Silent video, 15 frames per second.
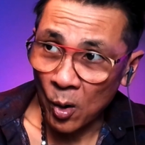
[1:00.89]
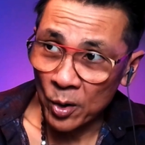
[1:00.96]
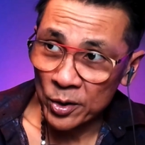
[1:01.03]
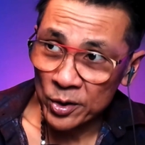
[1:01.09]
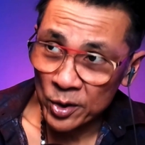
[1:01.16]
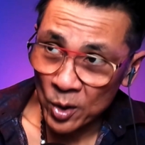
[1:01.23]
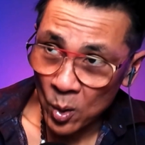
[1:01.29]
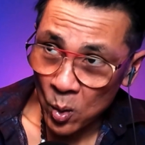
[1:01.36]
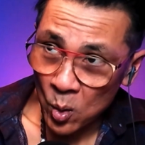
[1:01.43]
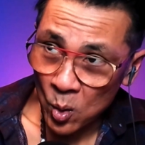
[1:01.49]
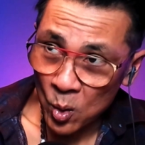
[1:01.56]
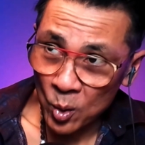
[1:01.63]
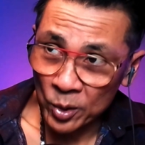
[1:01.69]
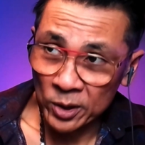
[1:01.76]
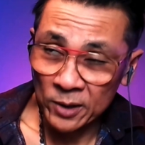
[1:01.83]
Kon
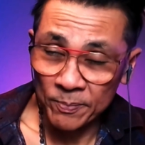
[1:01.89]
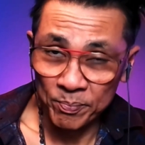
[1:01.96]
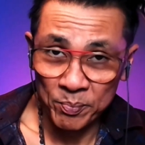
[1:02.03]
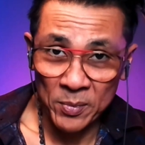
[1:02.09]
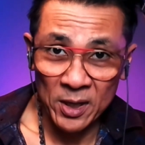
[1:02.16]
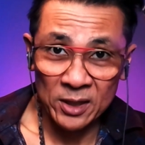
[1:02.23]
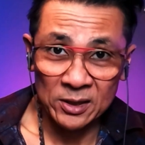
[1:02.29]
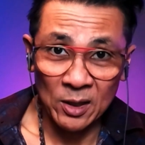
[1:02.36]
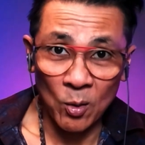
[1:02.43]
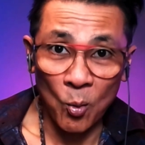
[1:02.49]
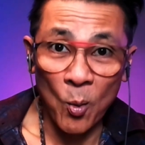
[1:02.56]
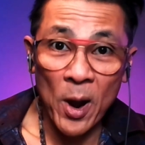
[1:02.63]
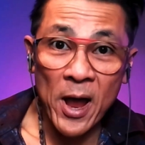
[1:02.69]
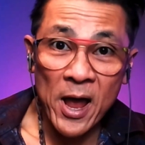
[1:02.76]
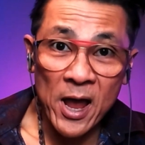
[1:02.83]
noon means
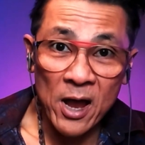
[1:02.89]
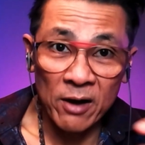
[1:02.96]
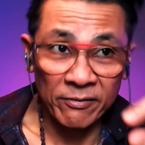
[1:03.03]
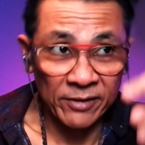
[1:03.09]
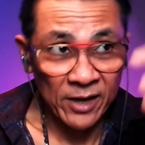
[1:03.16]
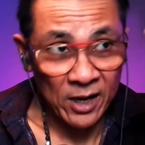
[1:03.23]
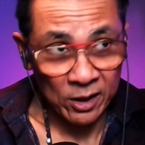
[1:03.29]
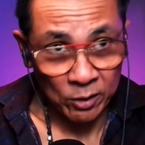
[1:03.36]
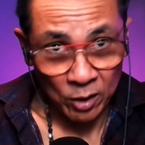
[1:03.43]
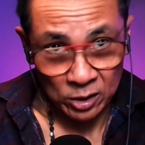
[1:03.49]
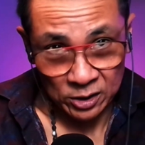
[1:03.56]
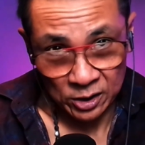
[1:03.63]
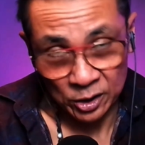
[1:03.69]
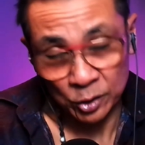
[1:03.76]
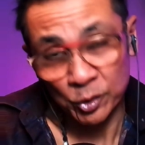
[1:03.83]
way over there
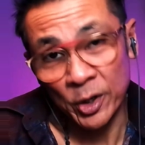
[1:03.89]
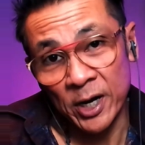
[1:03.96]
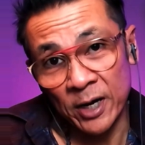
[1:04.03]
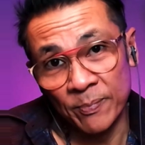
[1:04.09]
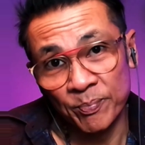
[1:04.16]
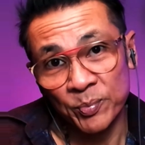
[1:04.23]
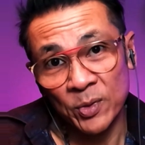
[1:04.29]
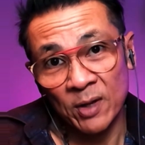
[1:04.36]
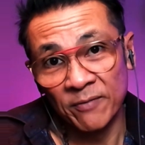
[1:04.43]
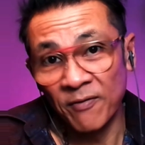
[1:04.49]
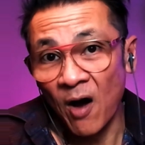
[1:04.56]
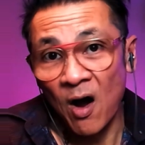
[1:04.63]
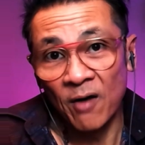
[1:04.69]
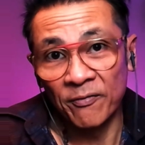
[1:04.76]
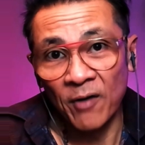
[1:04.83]
across the street,
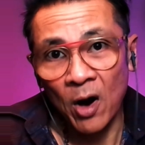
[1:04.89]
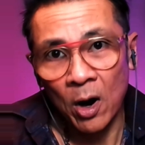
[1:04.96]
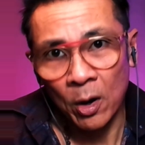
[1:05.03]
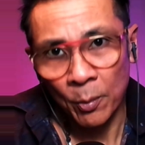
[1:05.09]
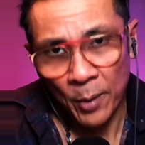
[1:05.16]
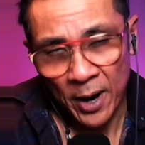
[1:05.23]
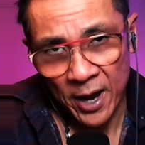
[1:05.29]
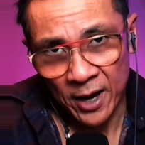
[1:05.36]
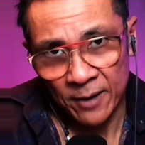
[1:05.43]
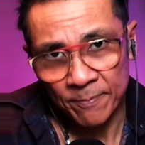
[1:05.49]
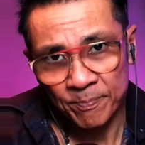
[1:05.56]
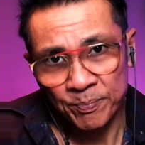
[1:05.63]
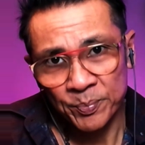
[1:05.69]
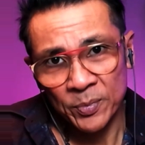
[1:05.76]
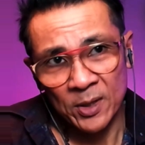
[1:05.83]
far, far away.